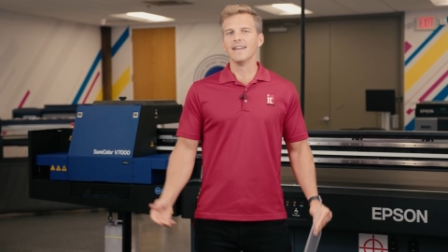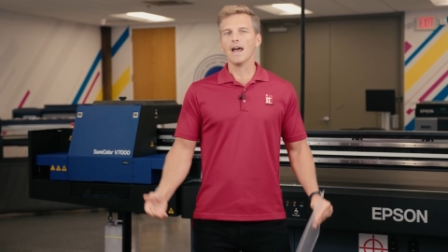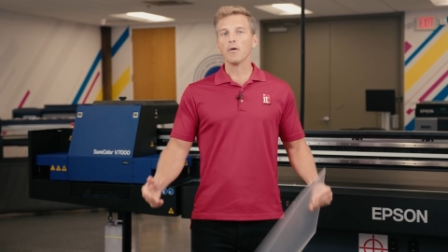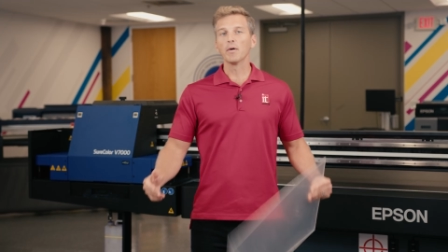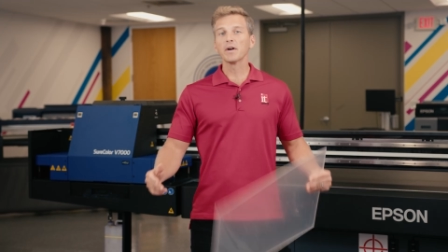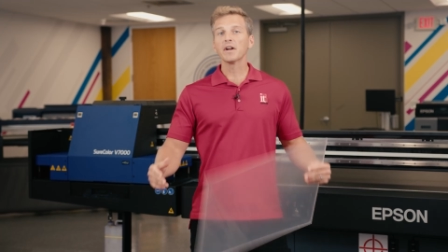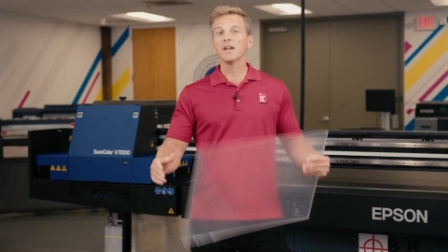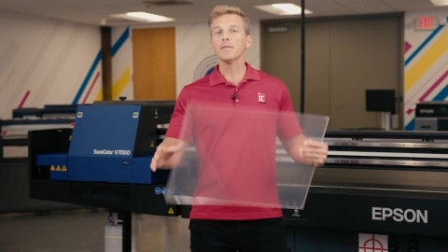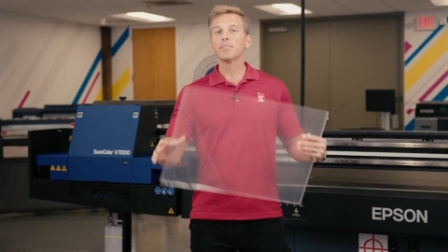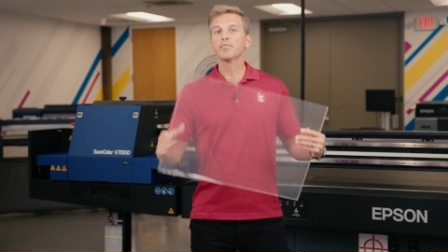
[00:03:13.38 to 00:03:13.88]
Now
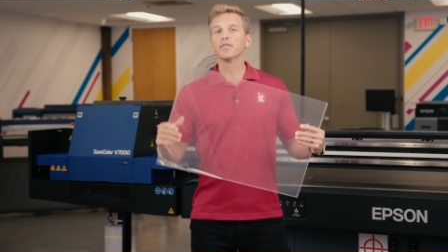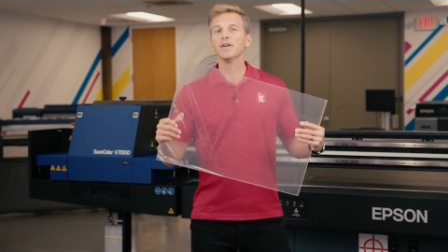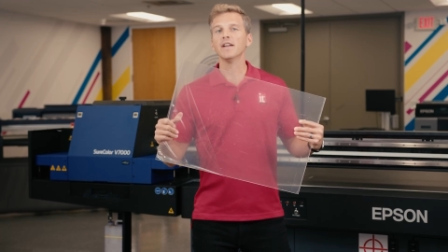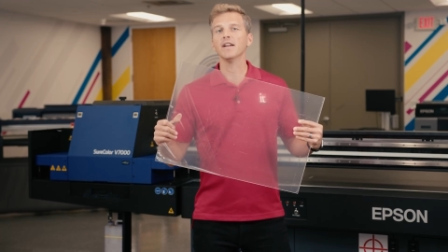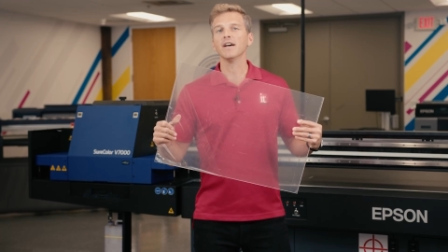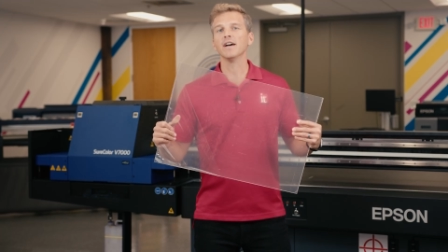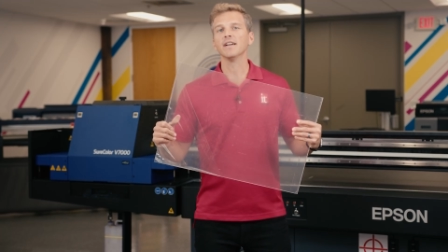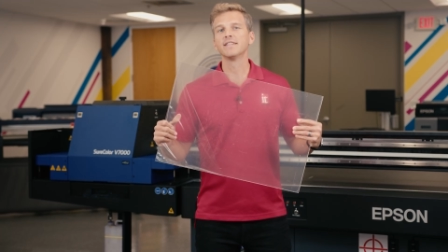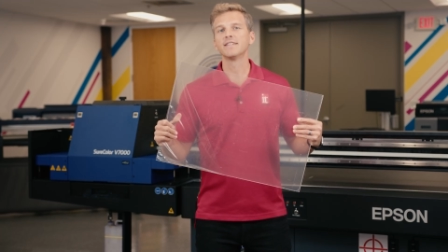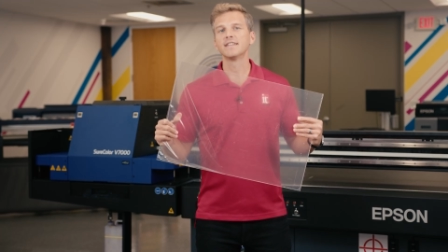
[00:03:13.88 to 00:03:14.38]
we're going to
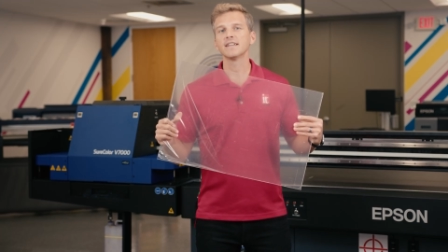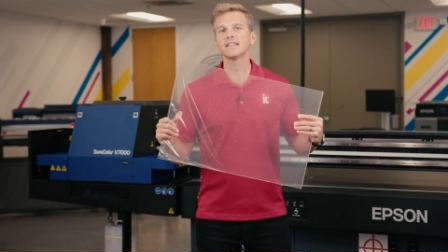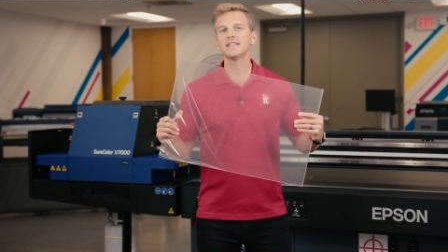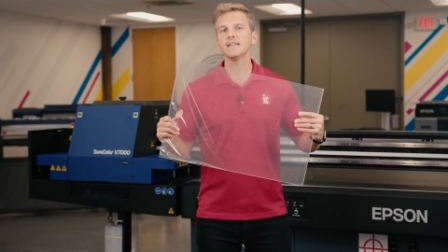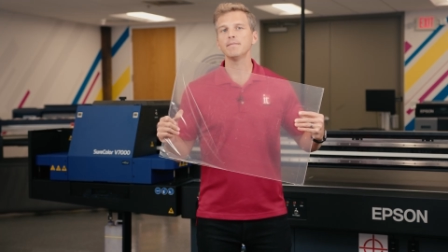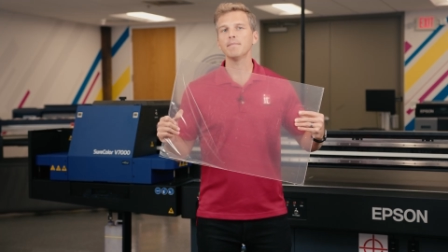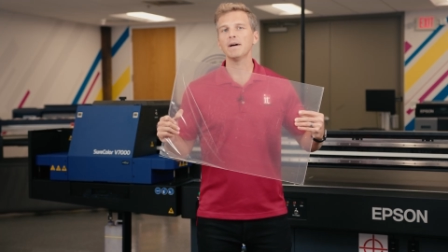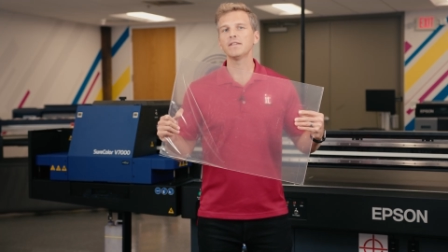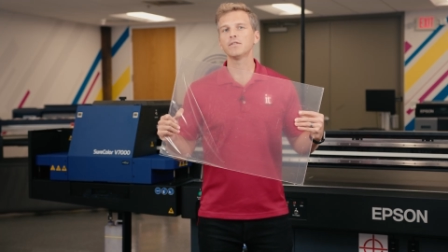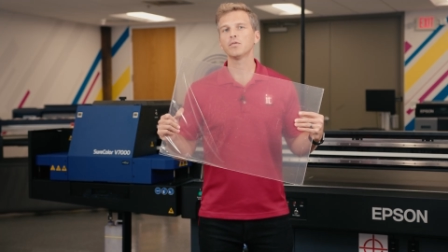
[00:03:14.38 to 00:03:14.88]
print a
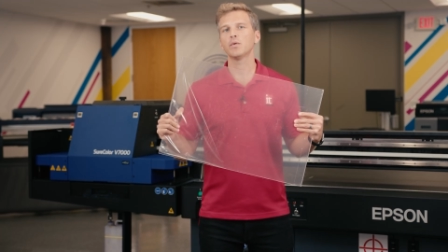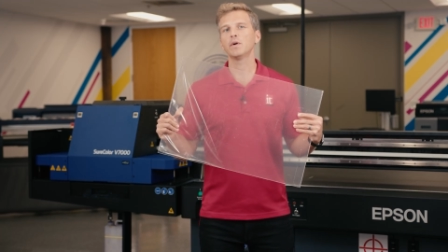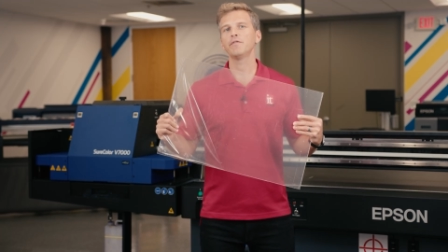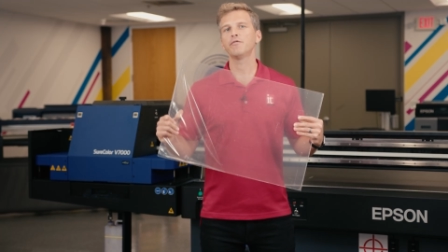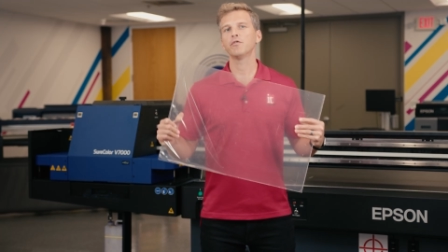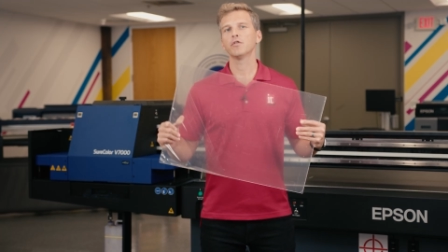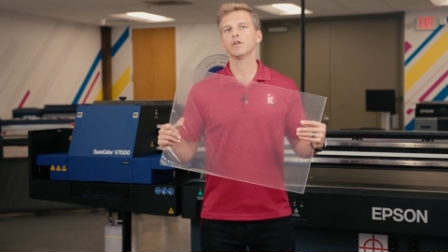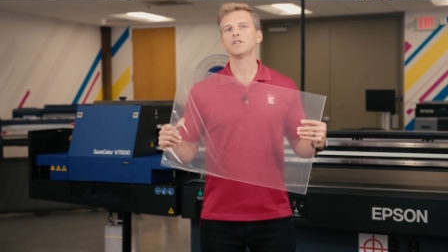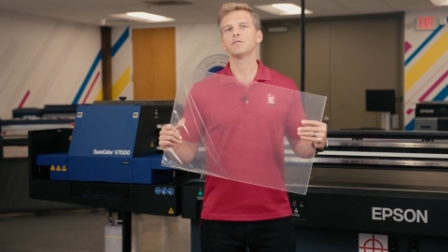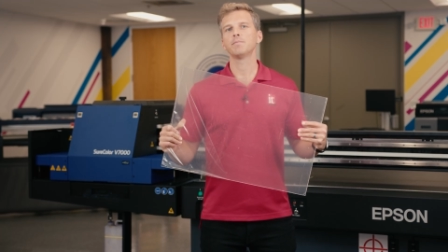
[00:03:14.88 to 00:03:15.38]
sixteen by
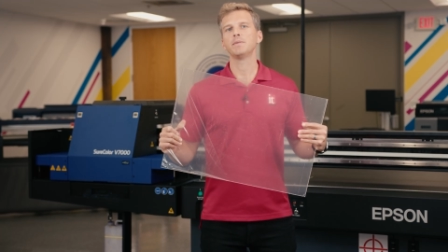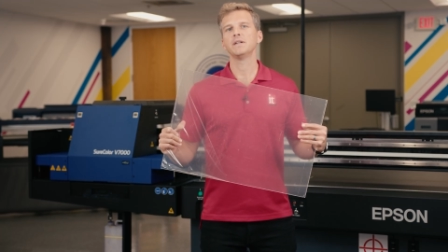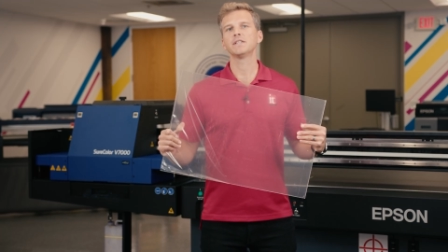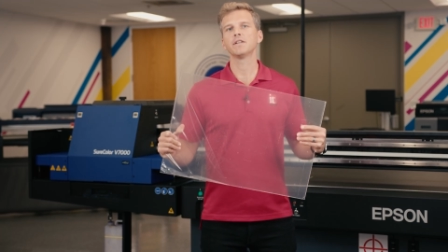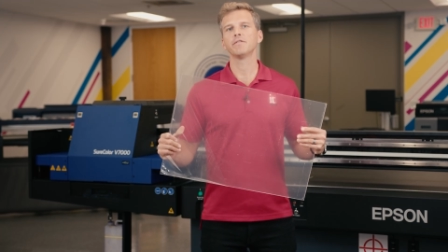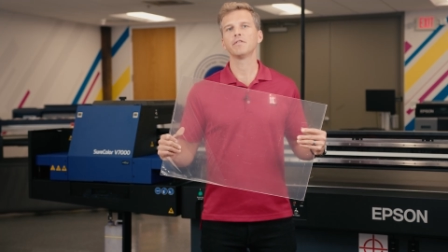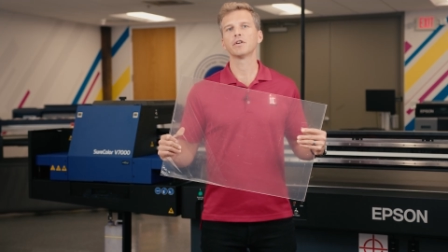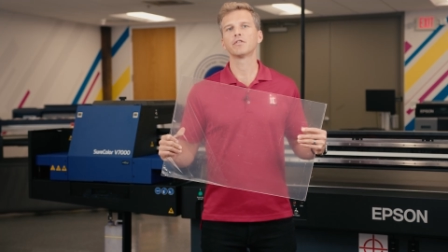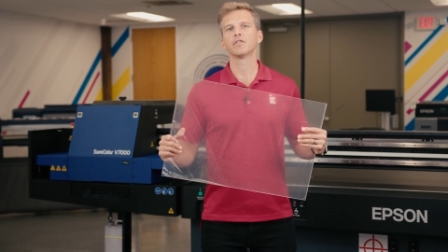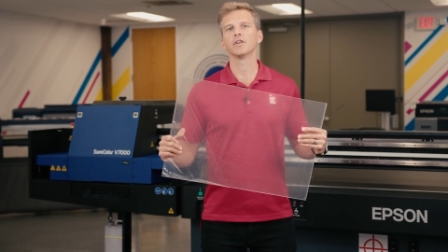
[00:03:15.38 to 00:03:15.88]
twenty-four inch piece
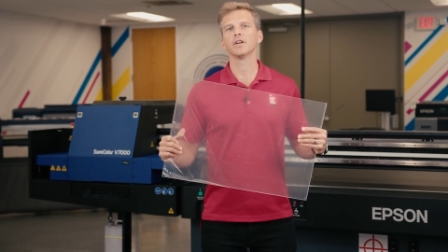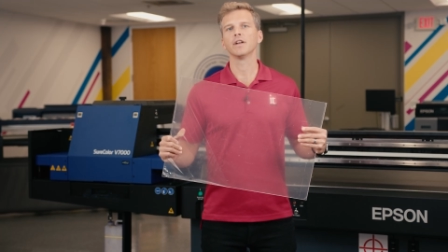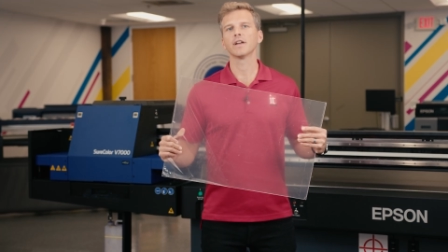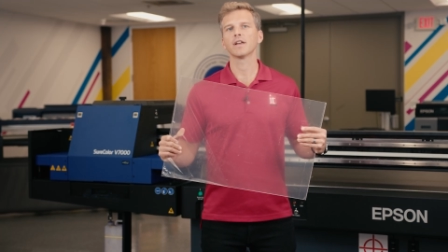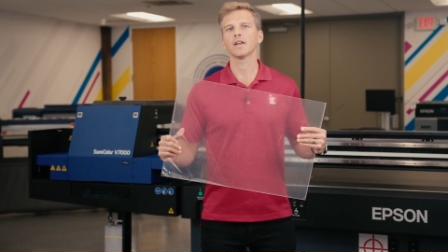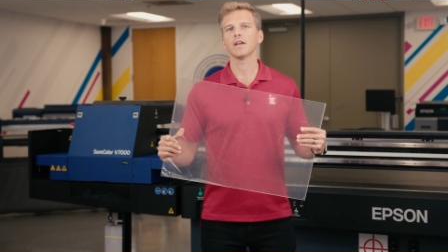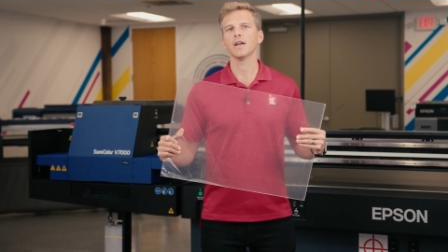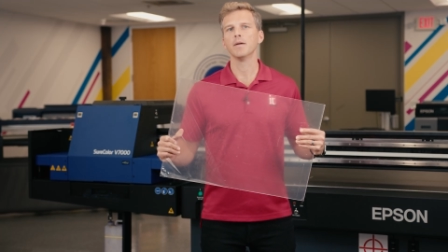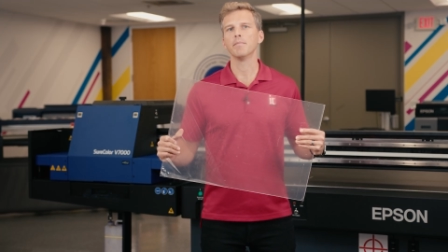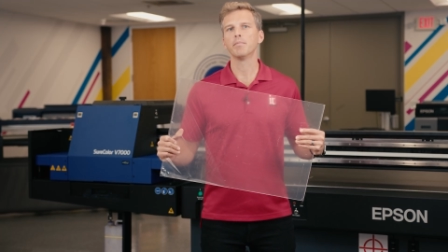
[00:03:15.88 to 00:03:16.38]
of acrylic
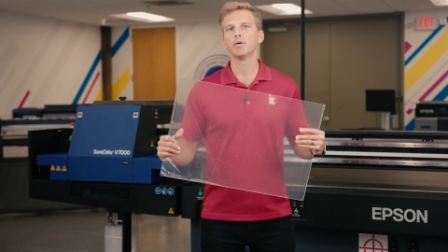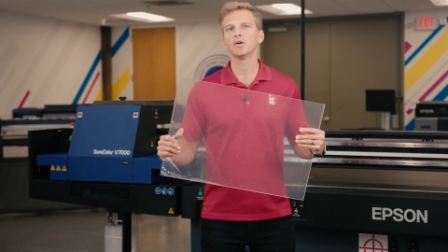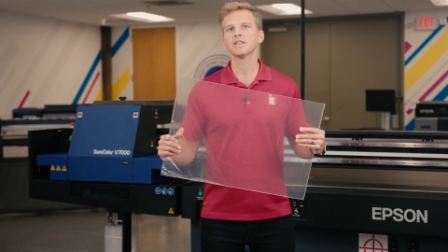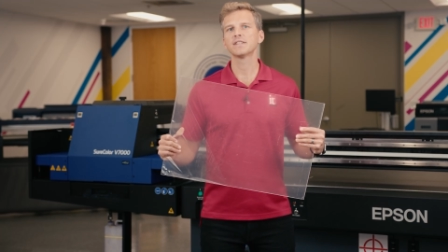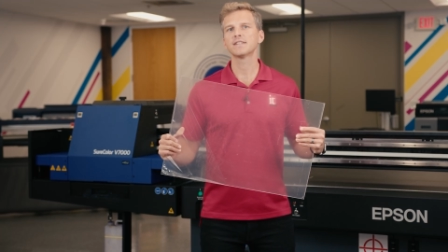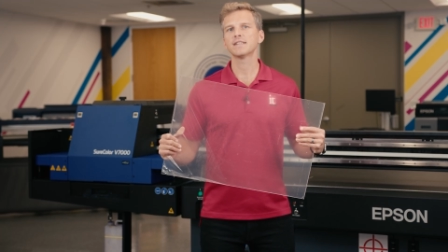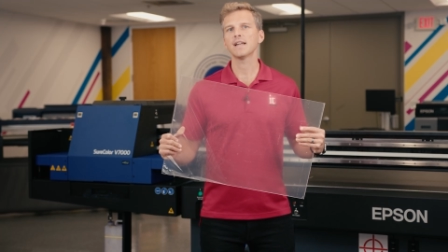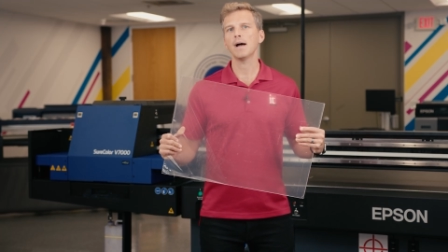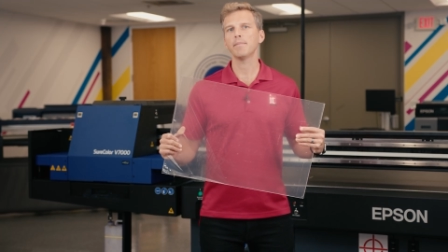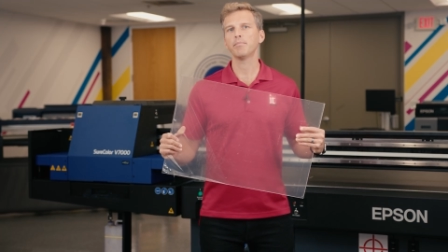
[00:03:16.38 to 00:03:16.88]
and put a
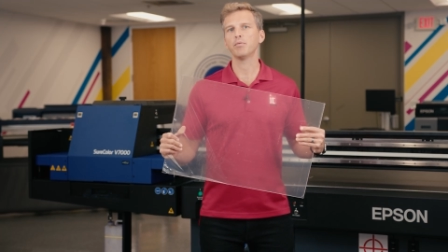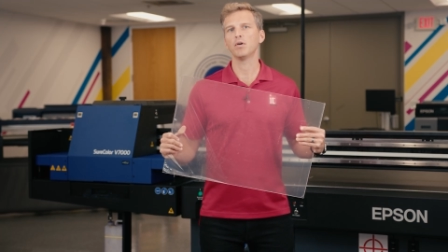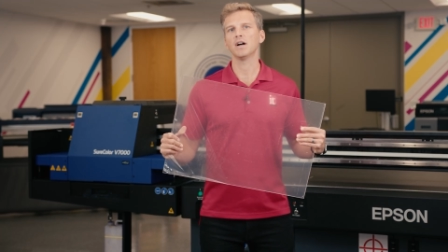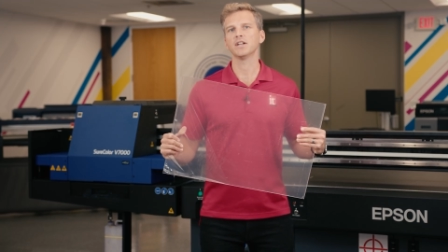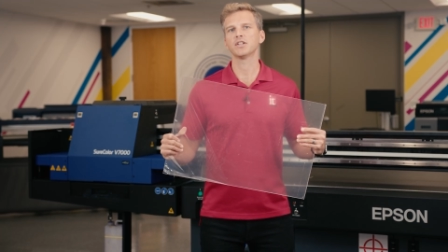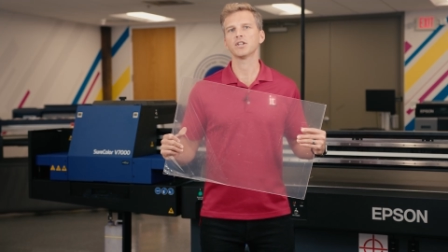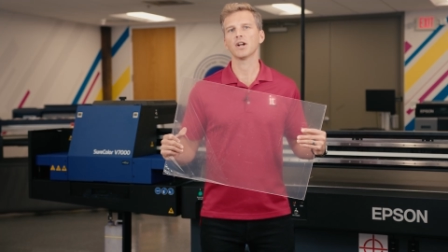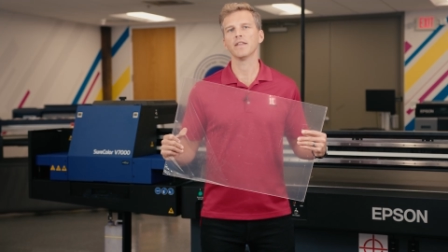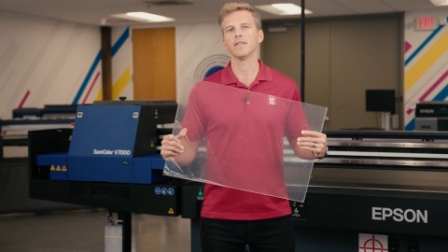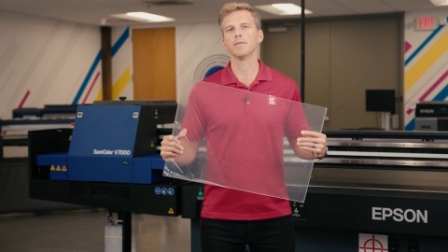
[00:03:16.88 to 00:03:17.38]

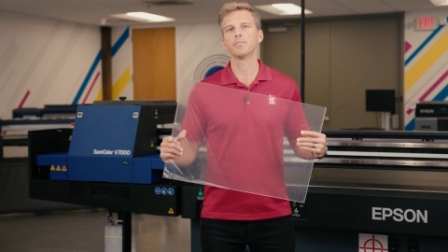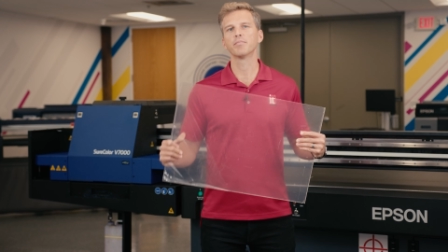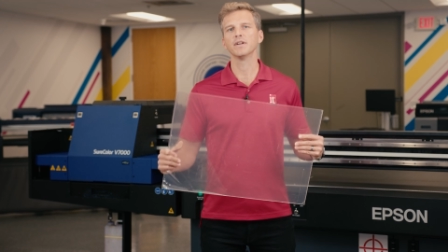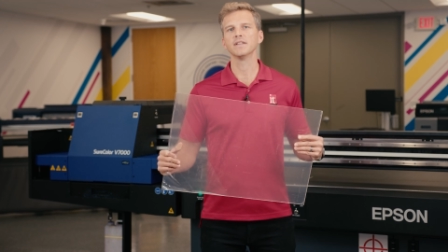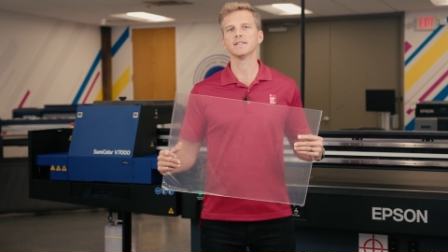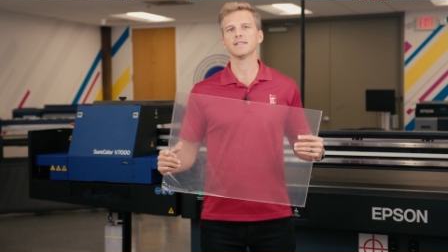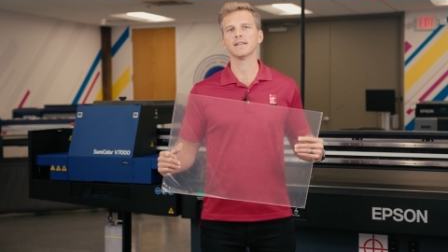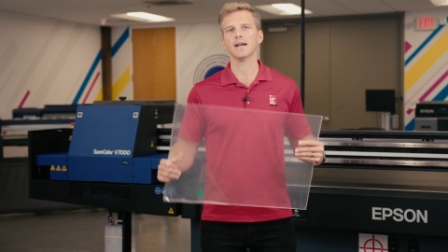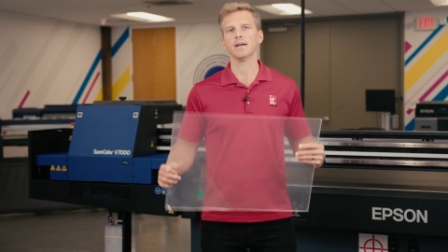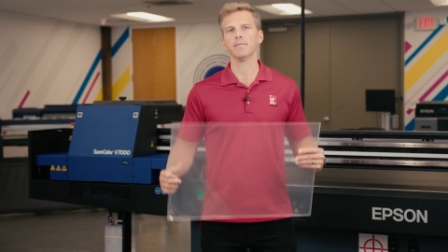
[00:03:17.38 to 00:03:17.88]
stopwatch on the
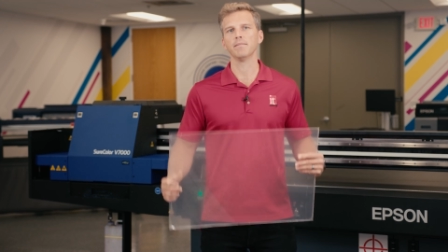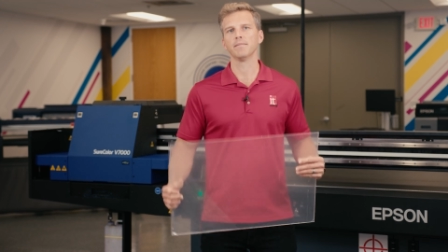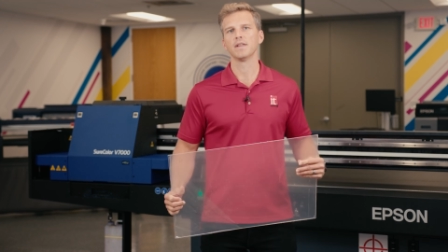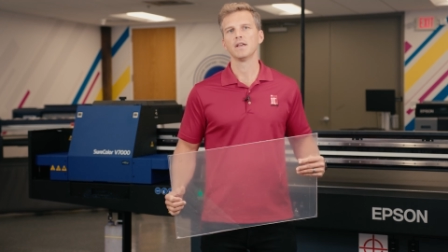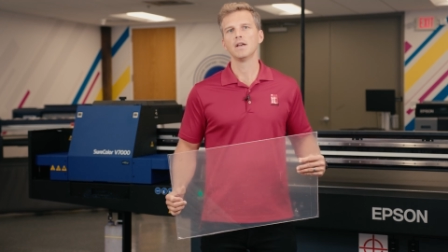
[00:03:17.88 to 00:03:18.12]
print time.